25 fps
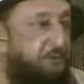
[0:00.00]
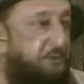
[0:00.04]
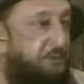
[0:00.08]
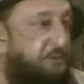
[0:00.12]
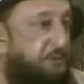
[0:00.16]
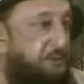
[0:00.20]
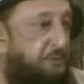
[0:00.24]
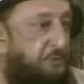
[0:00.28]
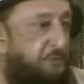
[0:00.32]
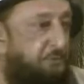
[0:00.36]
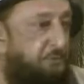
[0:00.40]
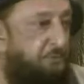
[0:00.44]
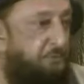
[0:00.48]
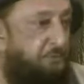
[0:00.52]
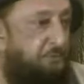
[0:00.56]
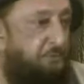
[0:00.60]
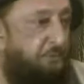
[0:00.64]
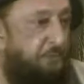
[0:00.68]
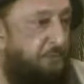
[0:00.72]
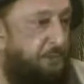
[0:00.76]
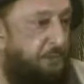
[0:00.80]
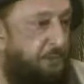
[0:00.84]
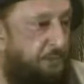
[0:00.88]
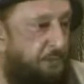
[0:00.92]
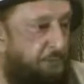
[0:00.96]
is that
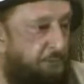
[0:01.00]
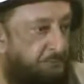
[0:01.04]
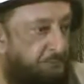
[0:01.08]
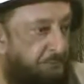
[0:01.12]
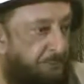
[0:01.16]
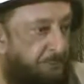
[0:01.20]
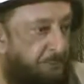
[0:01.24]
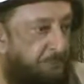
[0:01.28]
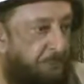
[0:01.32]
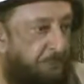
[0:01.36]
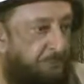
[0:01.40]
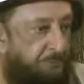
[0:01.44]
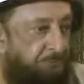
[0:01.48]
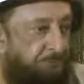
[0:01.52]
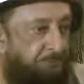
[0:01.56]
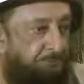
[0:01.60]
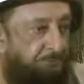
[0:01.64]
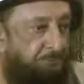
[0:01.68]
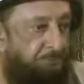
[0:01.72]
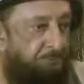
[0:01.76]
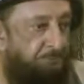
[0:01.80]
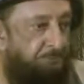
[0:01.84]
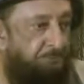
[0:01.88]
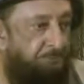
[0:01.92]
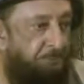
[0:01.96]
he has
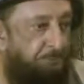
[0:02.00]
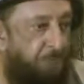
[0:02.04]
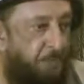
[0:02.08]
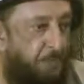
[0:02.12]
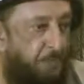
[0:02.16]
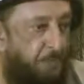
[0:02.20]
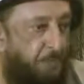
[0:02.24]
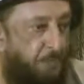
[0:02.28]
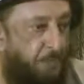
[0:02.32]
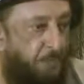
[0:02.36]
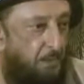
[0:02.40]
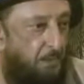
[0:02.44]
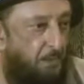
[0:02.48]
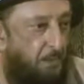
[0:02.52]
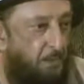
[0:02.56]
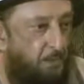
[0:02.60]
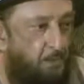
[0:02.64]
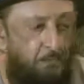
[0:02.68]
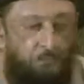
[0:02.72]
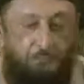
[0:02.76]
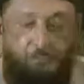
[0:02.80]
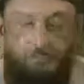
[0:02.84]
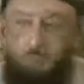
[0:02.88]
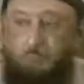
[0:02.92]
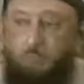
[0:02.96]
become
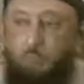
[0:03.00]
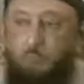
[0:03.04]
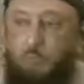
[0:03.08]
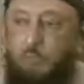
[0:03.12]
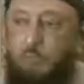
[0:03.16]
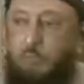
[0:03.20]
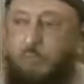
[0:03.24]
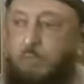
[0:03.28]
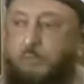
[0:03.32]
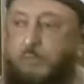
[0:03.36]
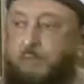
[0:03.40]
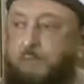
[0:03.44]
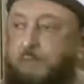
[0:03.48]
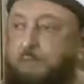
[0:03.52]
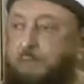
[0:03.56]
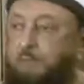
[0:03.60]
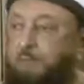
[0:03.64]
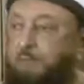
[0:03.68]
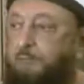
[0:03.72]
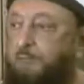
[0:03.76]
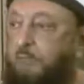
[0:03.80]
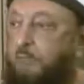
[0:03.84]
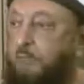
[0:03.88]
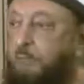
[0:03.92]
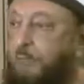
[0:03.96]

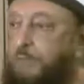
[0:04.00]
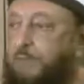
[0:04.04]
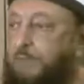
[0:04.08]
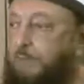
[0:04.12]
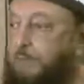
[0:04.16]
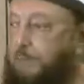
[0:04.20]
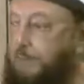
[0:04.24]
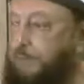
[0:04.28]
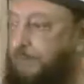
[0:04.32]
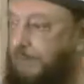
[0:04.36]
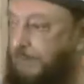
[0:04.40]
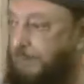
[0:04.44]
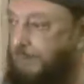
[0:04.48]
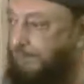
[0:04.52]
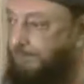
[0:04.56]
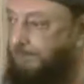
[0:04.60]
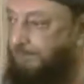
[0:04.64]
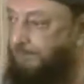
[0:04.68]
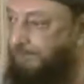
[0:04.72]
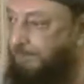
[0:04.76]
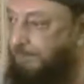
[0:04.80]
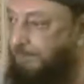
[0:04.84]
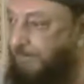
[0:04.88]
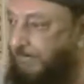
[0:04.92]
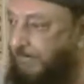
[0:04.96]
so
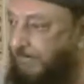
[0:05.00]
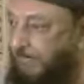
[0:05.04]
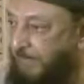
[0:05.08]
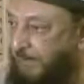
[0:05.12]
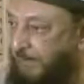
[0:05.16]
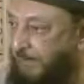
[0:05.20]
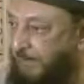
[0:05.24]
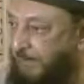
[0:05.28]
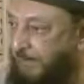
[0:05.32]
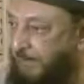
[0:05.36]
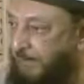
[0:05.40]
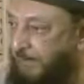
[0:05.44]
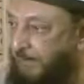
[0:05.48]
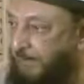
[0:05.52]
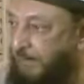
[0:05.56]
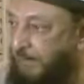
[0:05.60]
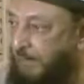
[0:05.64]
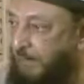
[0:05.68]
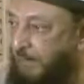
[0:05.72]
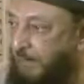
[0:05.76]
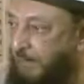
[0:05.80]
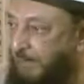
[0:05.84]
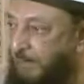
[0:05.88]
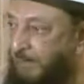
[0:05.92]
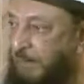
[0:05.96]
influential
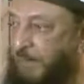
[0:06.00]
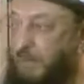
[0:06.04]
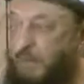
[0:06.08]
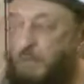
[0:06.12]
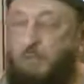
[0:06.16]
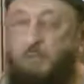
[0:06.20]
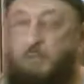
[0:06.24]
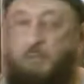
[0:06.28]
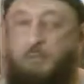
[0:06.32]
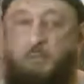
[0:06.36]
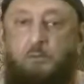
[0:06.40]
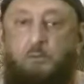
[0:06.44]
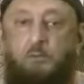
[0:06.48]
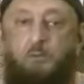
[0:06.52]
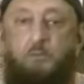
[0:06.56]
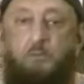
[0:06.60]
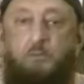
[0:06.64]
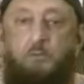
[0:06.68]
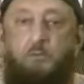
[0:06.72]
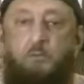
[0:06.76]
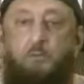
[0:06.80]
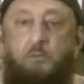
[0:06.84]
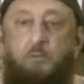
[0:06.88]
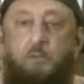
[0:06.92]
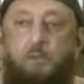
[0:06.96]

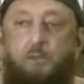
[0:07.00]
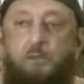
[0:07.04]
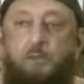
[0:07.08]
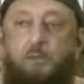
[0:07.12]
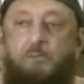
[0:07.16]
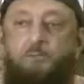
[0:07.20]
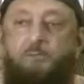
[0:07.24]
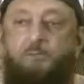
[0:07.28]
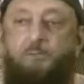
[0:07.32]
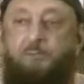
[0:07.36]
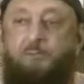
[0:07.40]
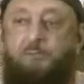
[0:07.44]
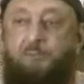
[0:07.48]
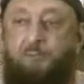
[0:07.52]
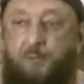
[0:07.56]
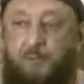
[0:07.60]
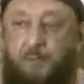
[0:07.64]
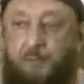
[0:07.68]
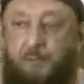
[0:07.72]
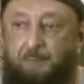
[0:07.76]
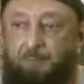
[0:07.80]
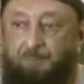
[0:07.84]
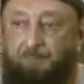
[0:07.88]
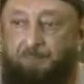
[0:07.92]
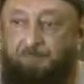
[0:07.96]
around the world of
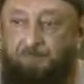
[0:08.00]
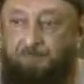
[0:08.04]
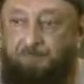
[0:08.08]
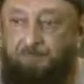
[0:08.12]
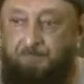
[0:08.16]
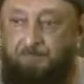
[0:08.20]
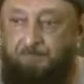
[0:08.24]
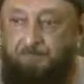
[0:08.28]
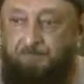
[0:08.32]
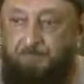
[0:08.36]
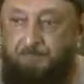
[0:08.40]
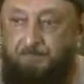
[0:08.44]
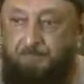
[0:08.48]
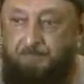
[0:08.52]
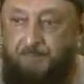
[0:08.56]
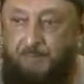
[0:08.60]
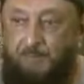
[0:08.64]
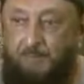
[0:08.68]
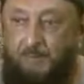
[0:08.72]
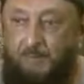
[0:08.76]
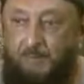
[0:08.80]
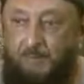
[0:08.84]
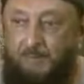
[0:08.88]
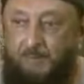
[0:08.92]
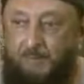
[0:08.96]
Islam
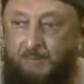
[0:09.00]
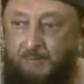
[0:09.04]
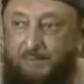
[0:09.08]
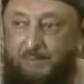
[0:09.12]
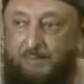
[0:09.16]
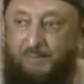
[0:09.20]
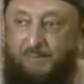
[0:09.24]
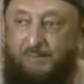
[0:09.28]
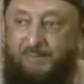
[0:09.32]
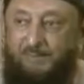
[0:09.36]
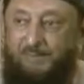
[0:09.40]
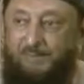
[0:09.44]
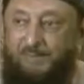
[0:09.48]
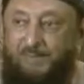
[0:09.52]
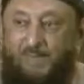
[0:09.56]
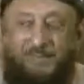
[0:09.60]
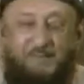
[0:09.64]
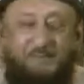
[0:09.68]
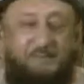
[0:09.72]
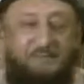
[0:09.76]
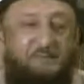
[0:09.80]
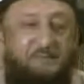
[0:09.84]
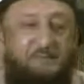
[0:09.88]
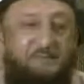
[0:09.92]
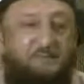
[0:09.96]

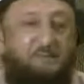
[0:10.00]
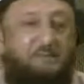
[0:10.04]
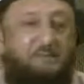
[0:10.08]
in